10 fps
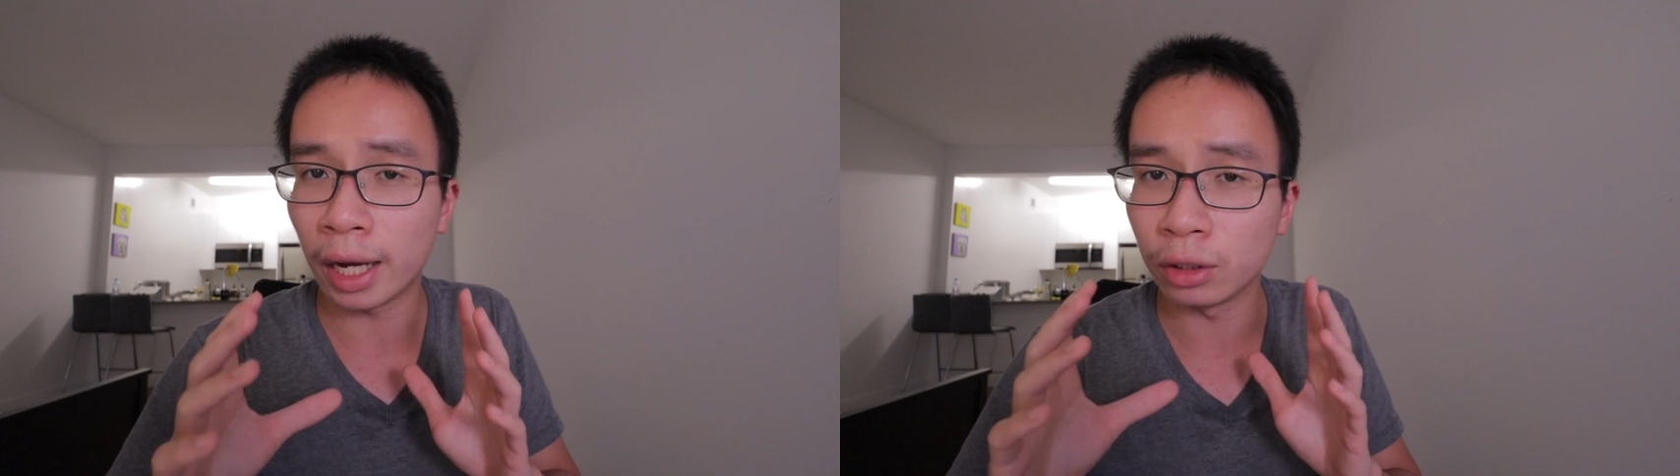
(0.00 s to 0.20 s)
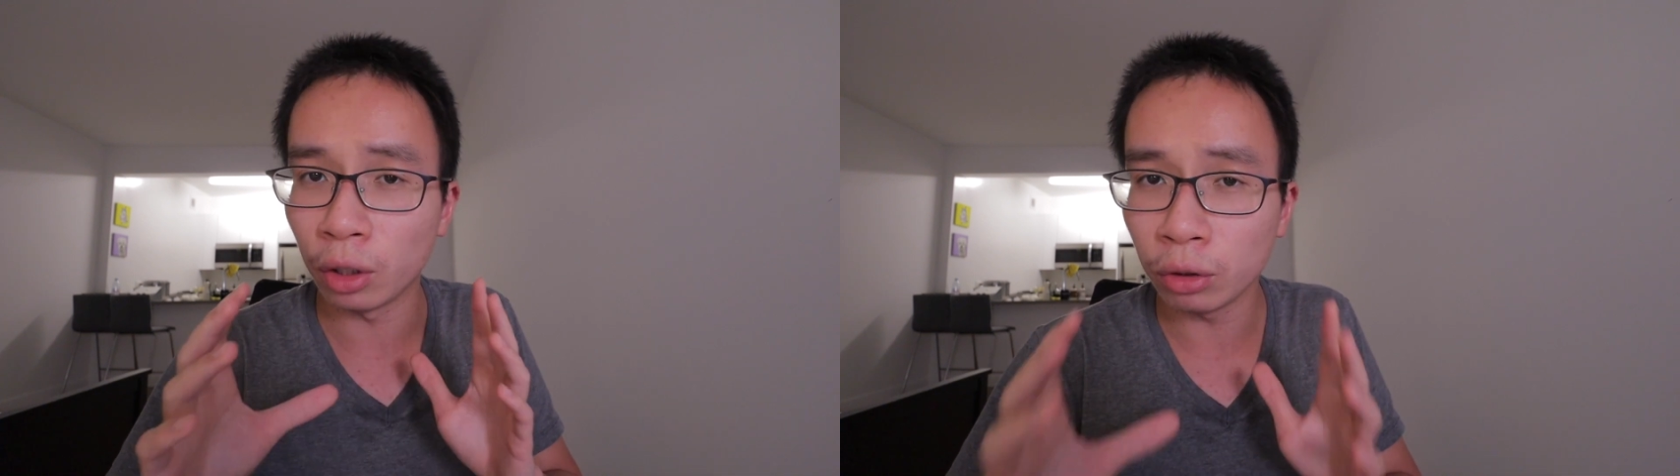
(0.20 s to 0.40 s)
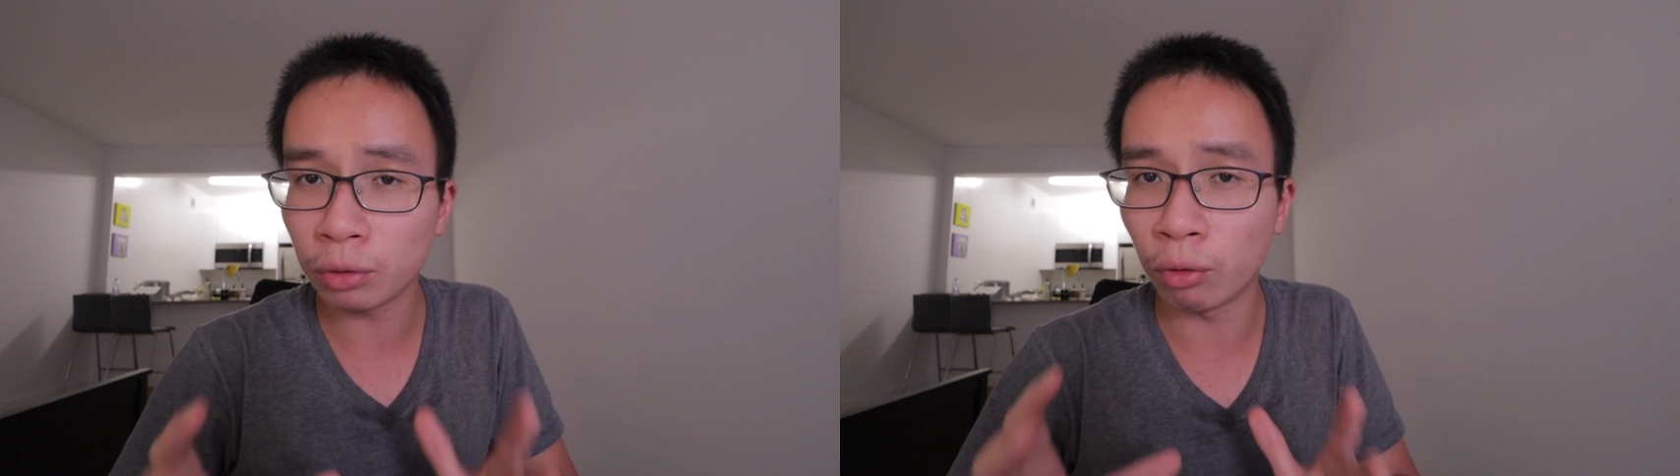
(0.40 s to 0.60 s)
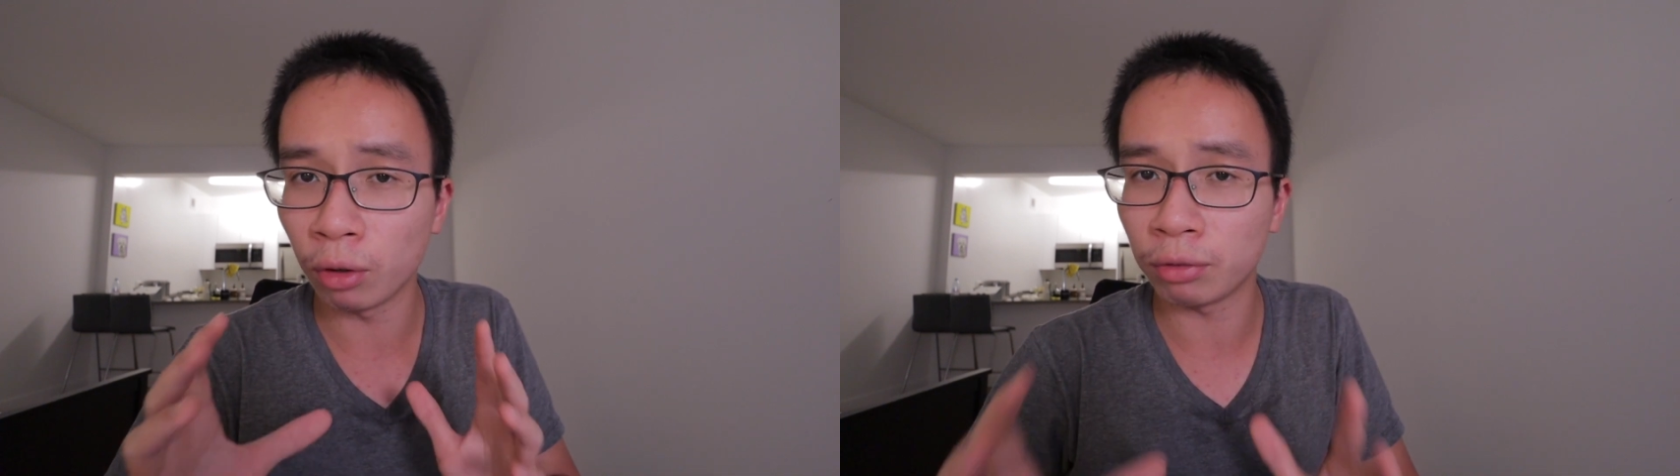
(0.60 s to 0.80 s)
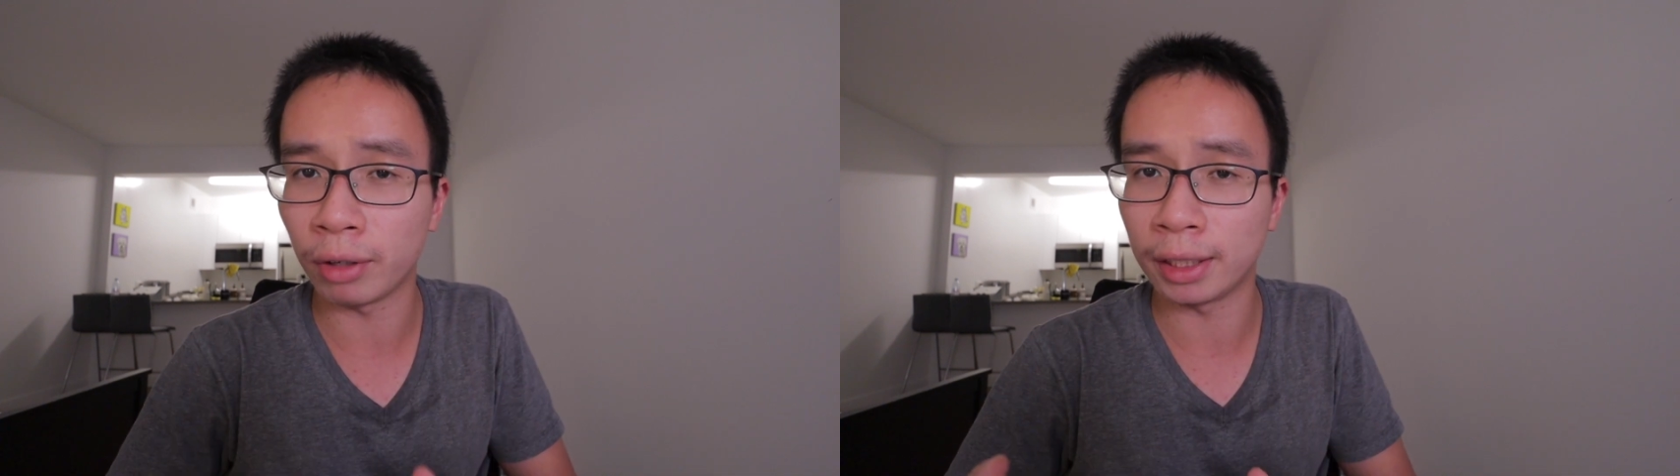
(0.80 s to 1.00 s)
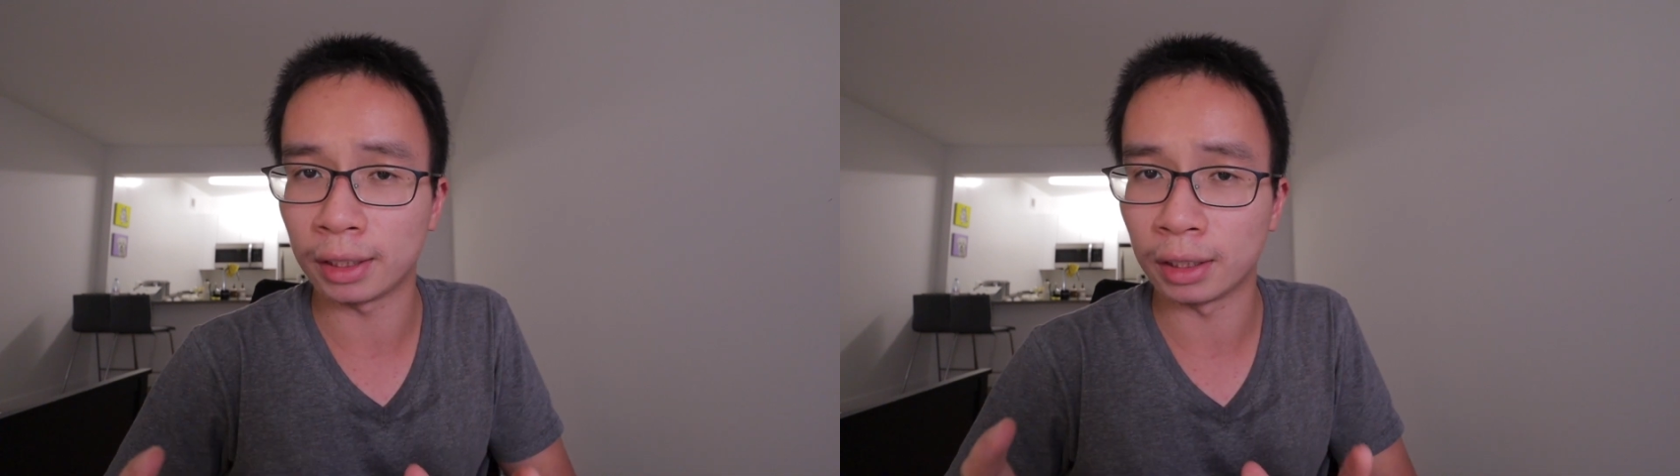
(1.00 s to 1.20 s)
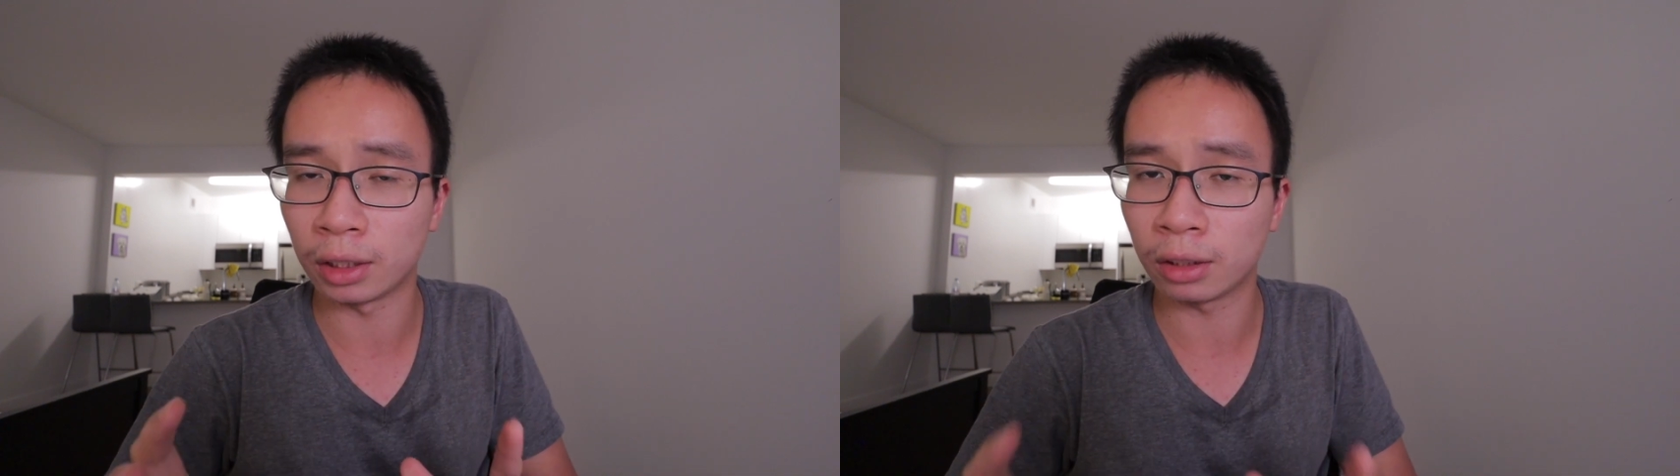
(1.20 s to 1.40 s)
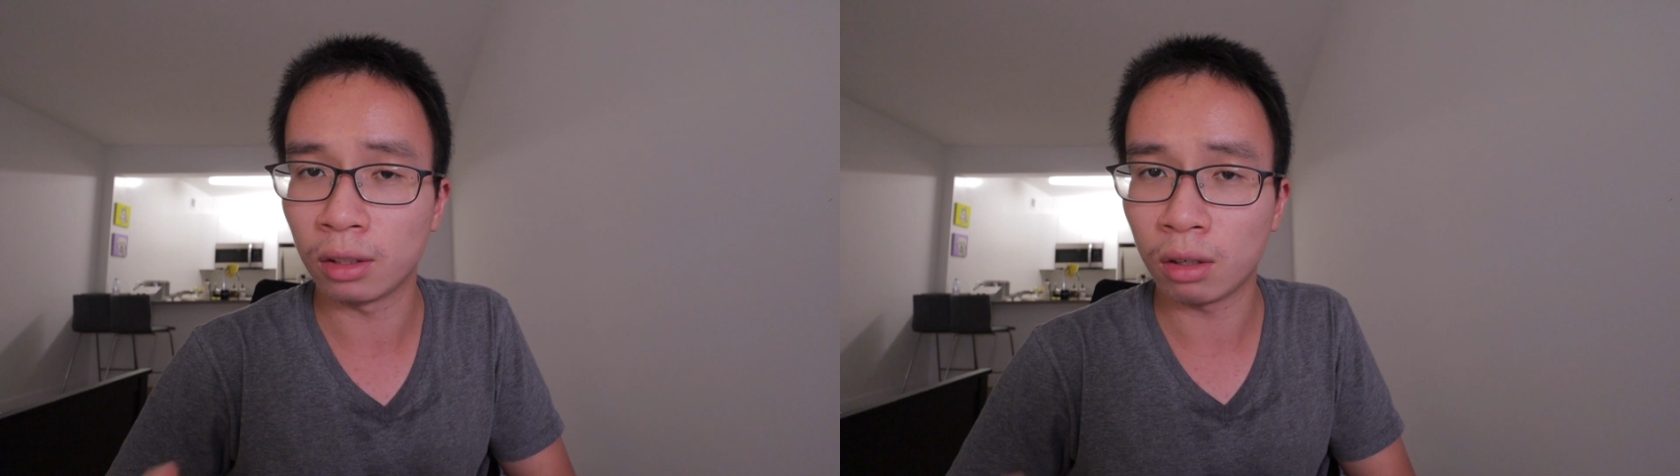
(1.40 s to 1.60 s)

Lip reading: And those four phases